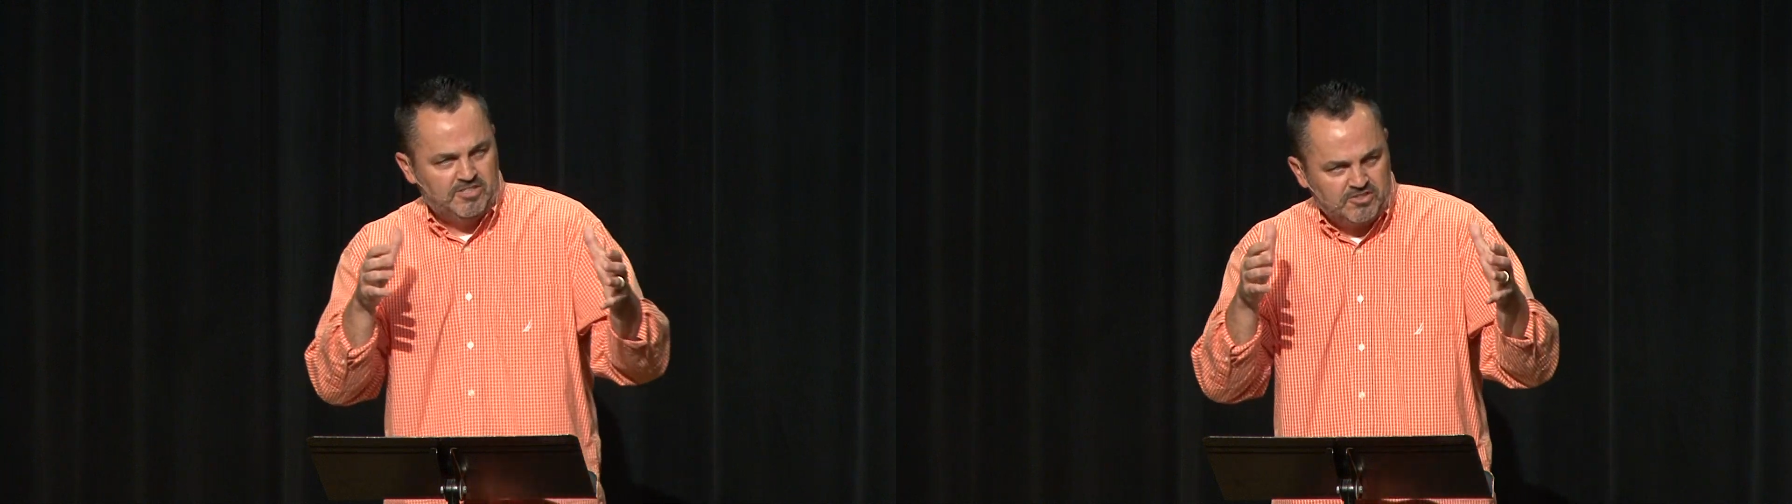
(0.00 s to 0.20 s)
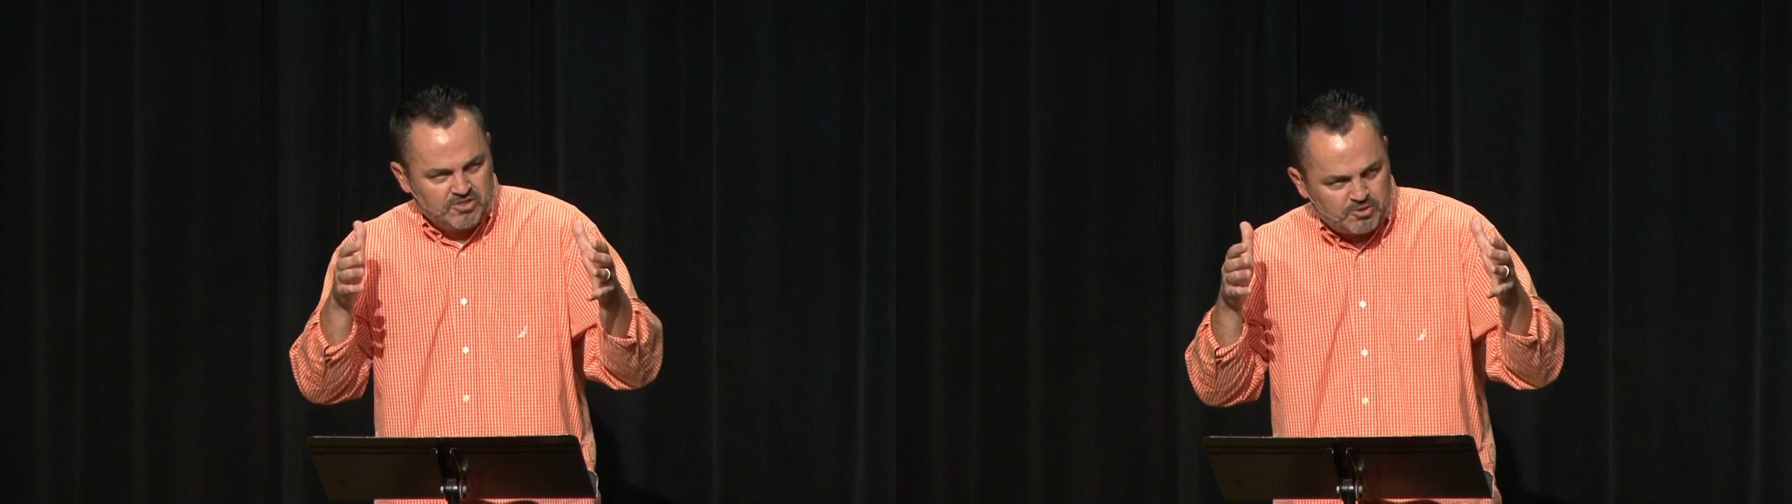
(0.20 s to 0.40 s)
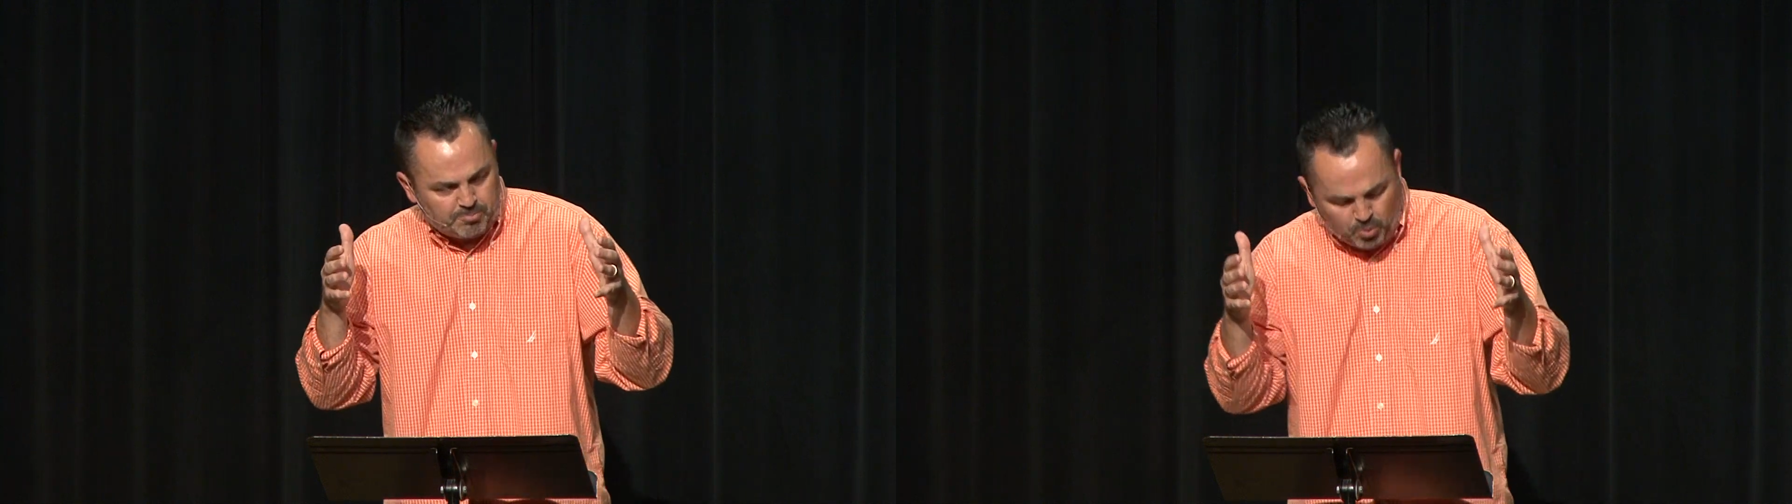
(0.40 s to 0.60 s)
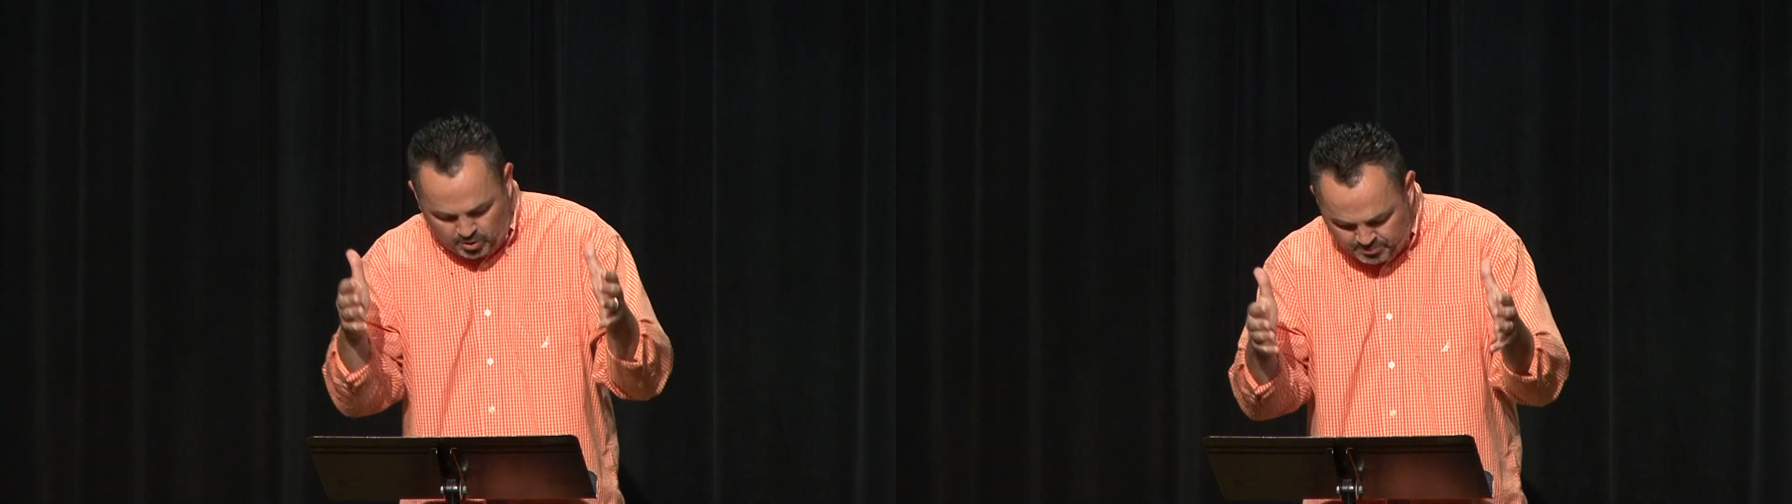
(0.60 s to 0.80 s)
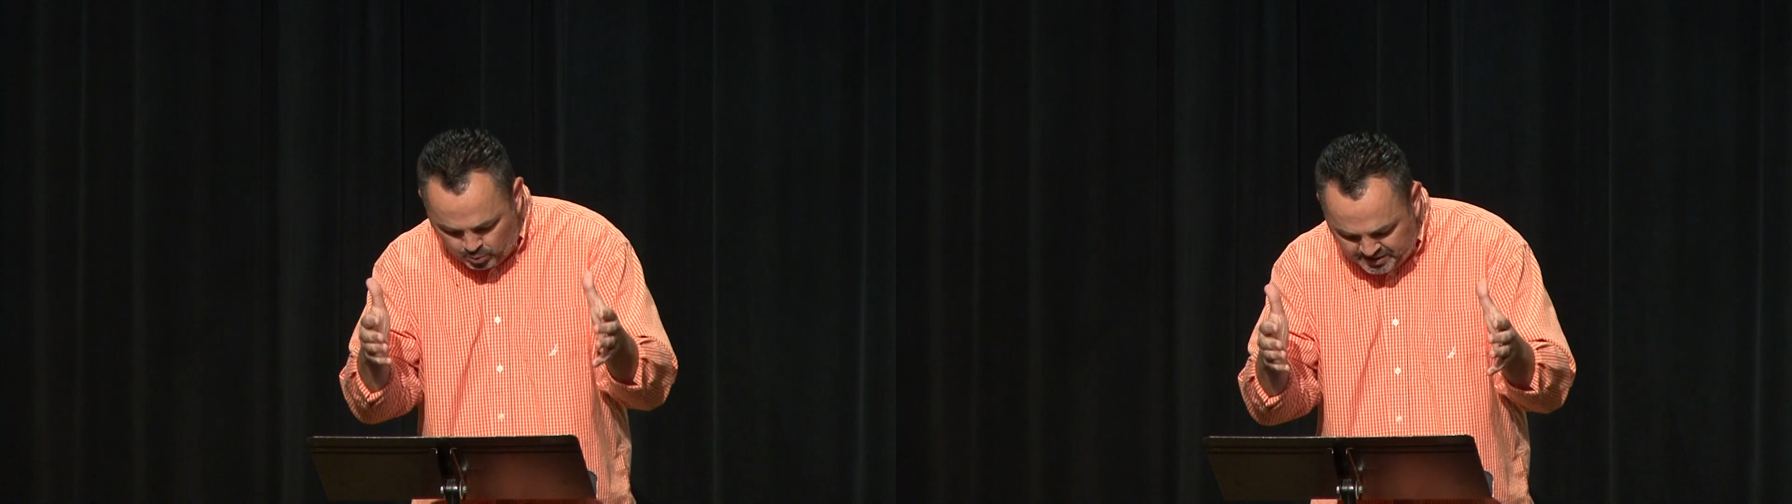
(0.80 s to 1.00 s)
it's this
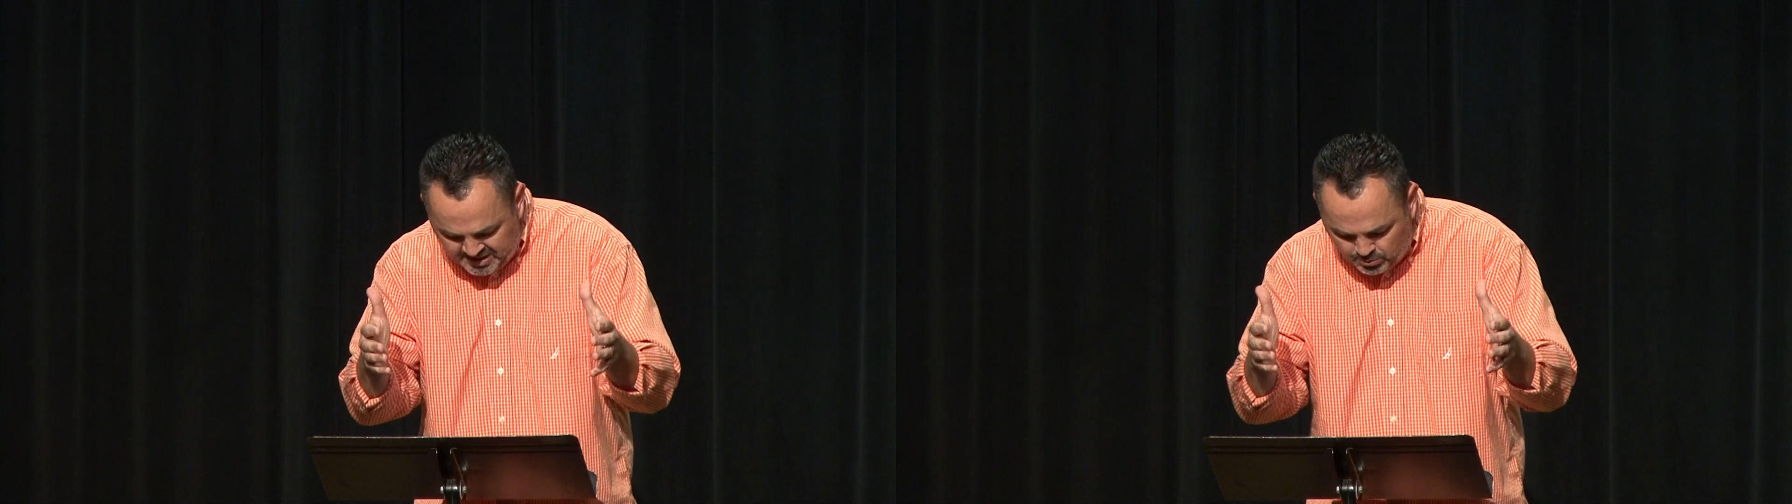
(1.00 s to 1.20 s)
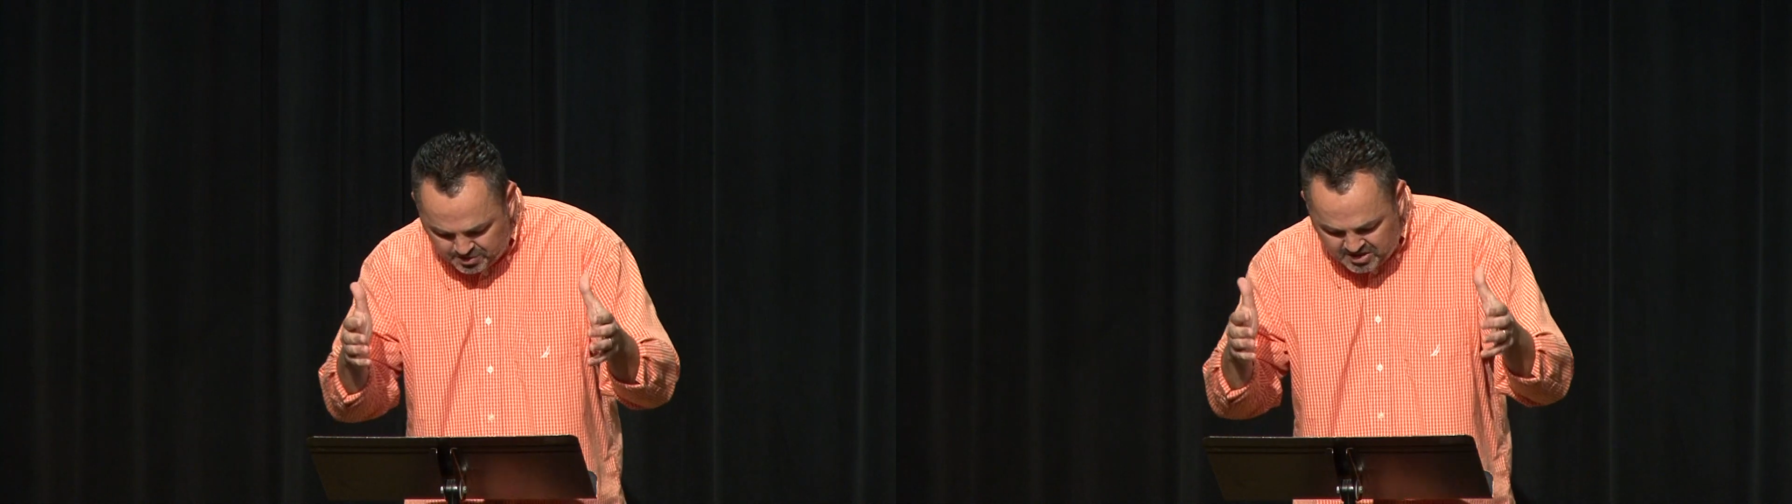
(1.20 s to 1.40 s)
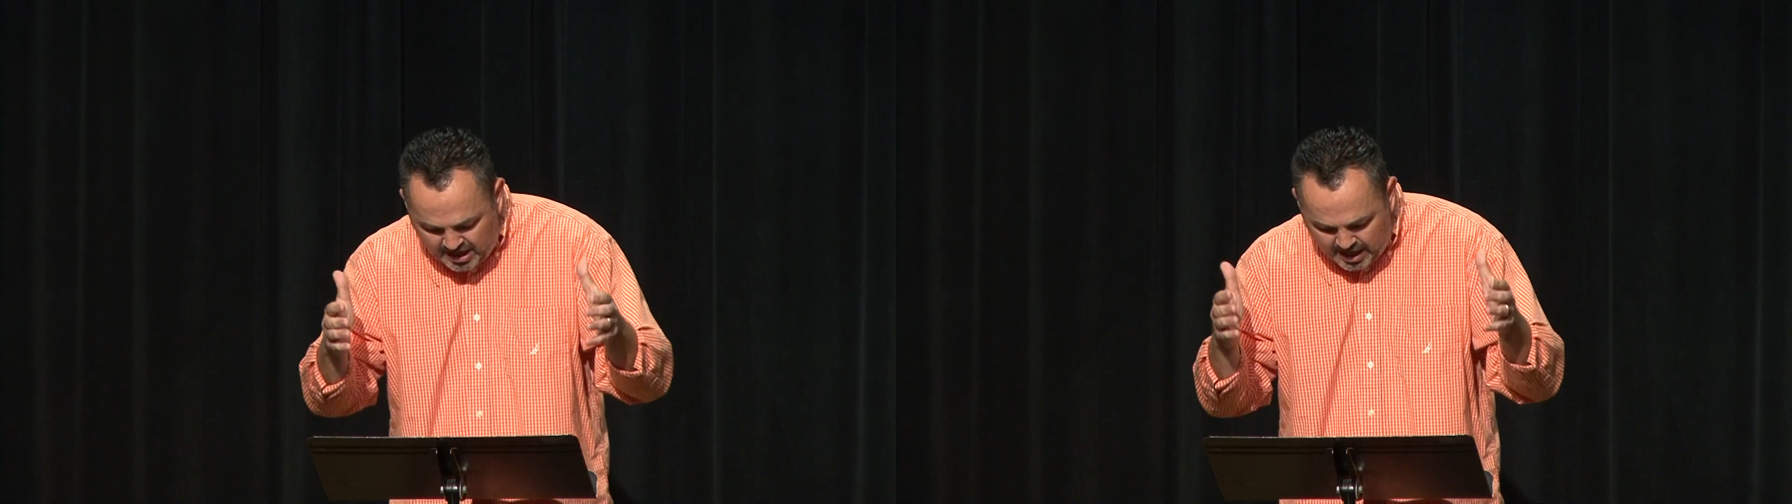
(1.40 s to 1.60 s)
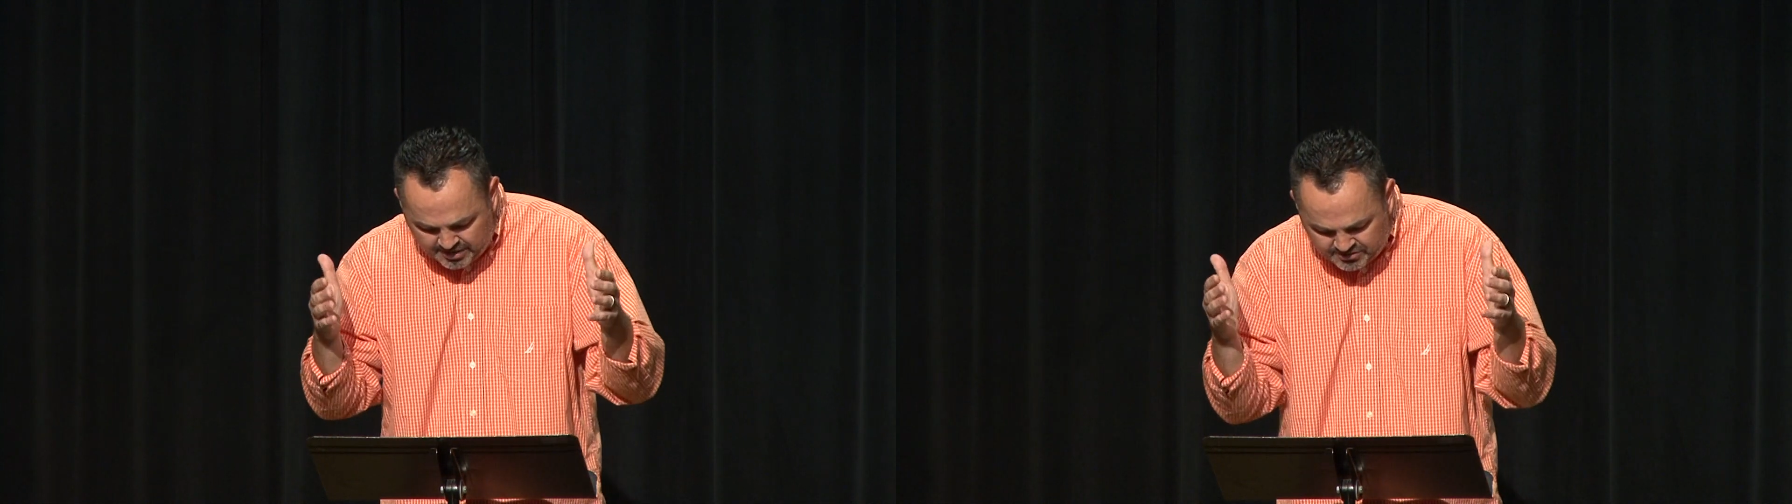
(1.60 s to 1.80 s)
appointment we need with God,